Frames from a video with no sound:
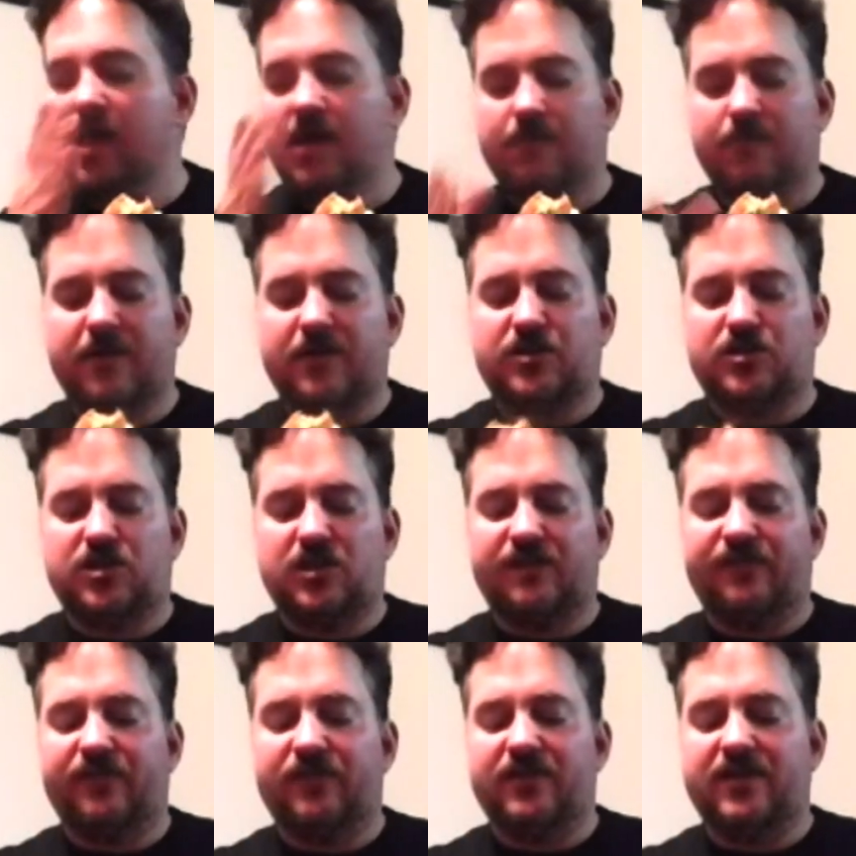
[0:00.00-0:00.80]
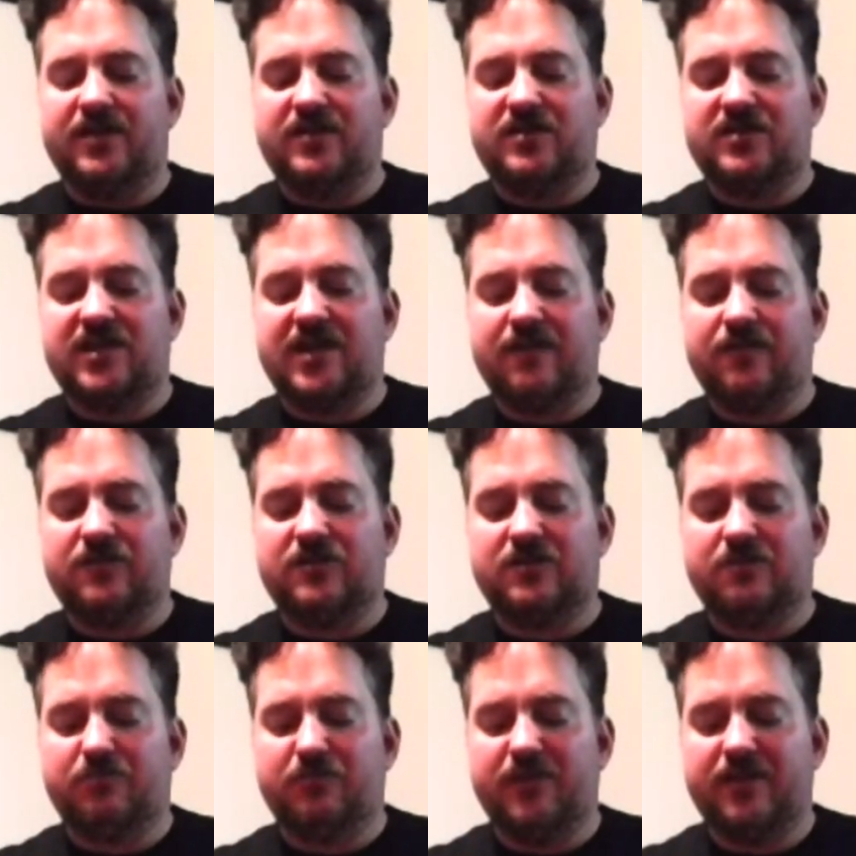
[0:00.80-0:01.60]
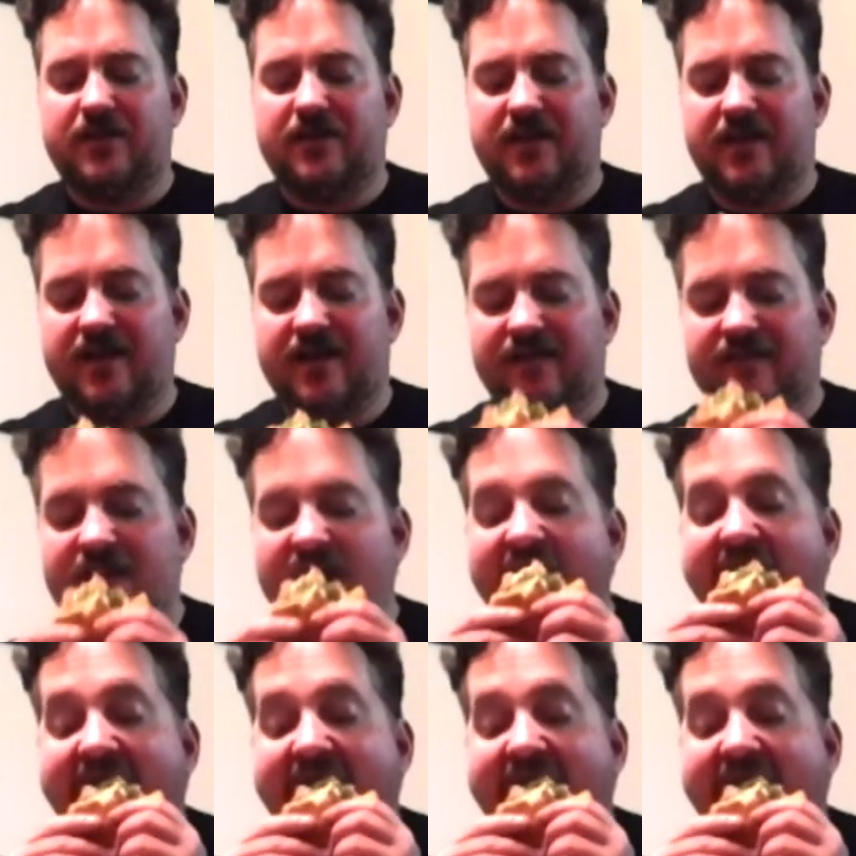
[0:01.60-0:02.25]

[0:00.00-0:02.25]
My Chick-fil-A sandwich split in half.